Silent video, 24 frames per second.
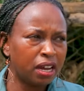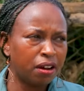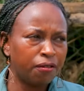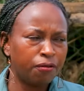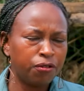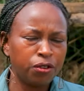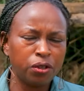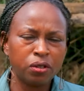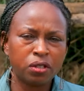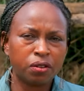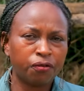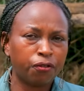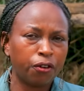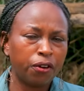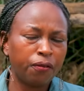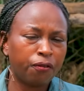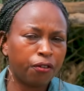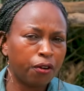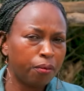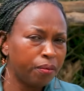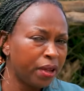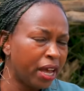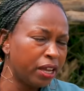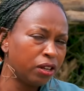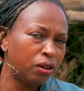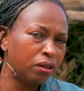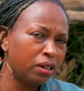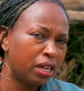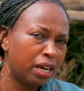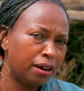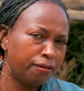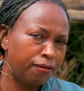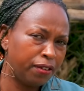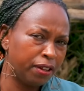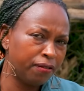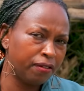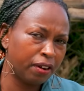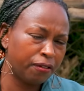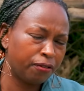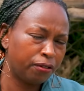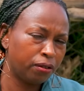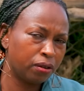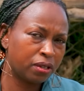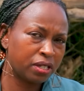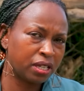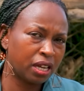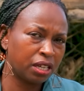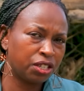I've used, for me, I don't have liver
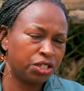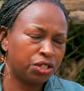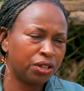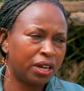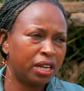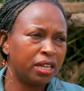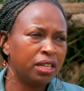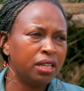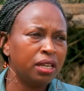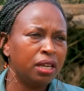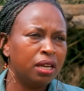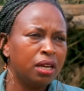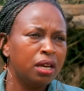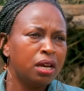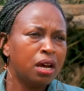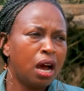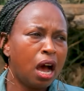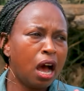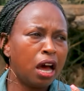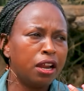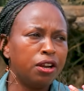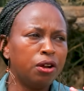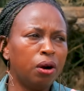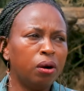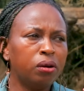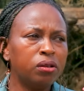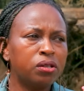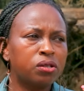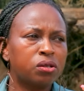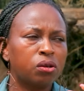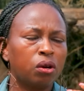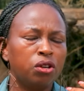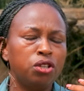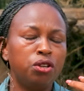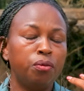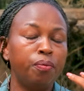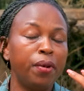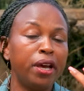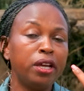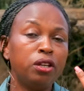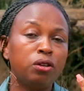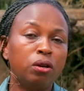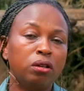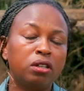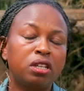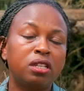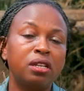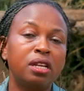flukes actually, and also you may
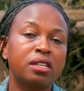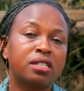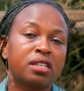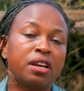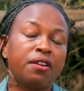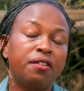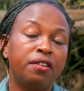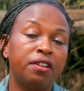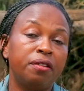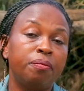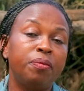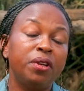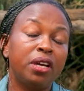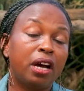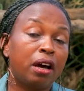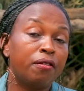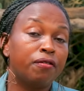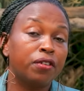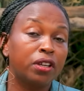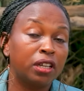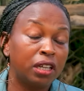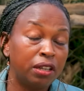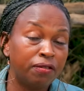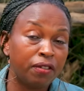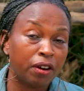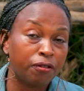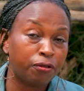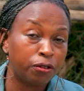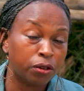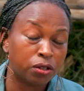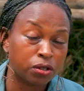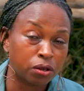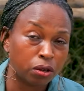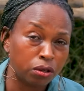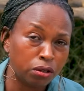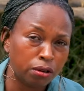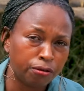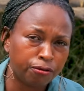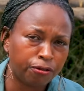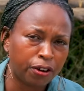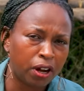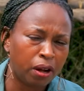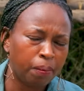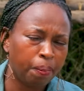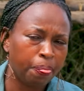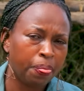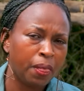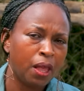not necessarily be having liver flukes on your
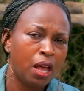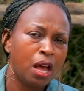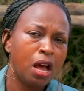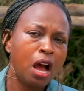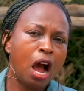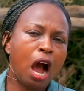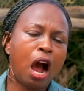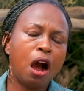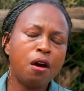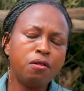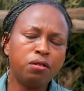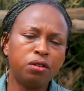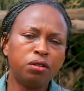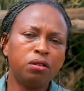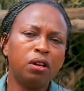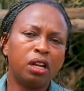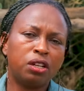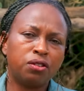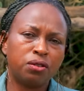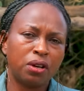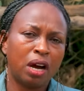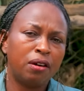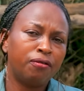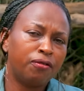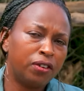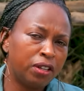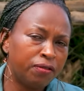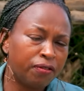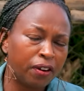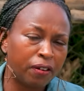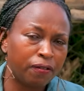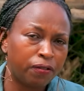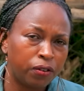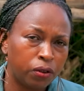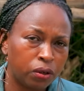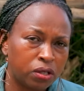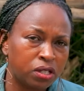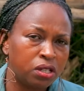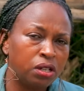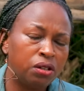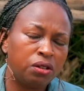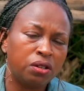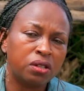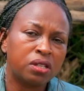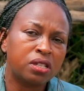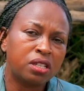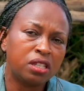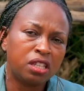farm. How do you know you have liver flukes?
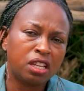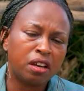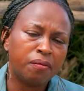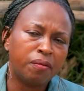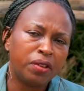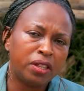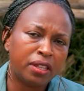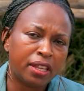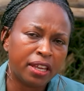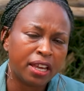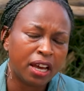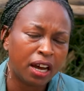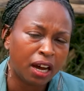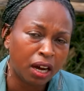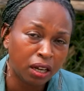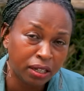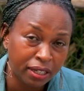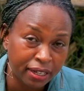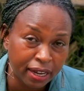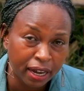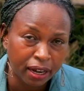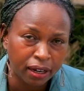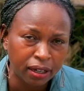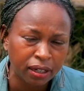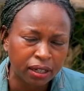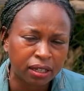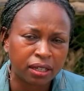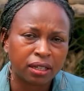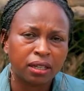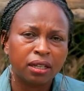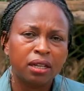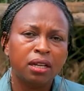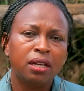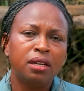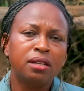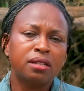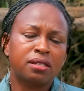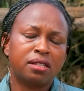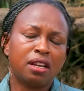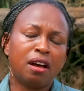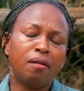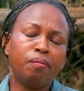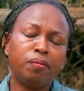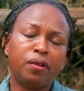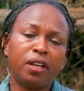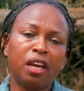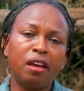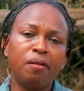Did you see them in their dung?
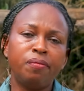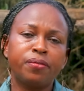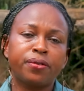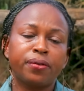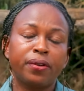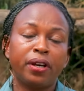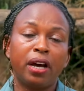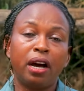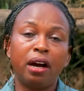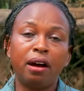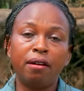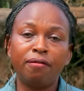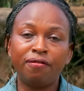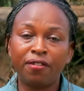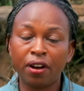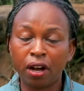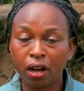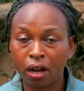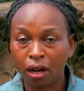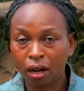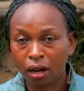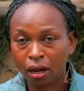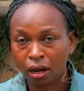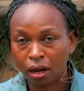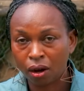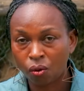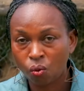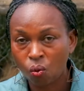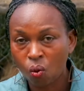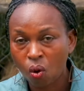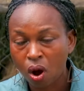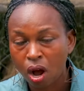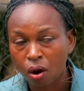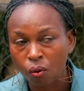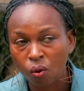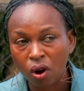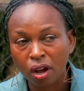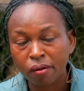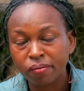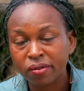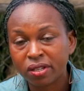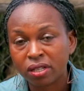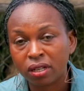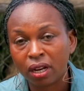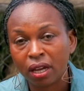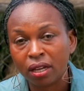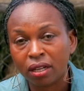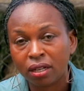Sometimes we have
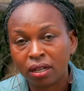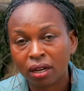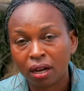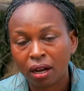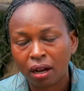worms like